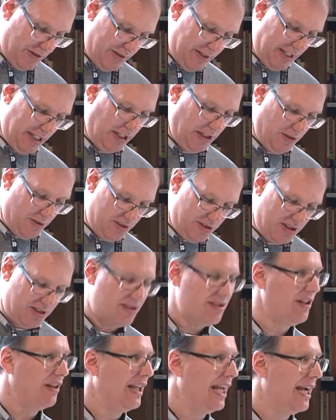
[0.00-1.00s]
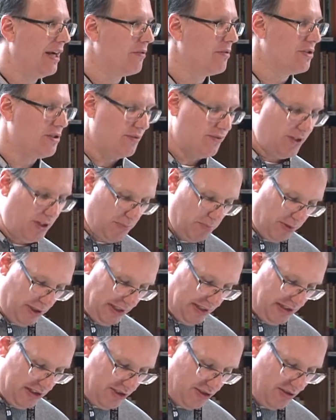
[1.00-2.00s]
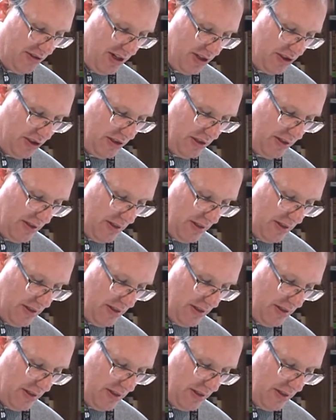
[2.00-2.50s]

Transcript: and he uses the language of complete destruction.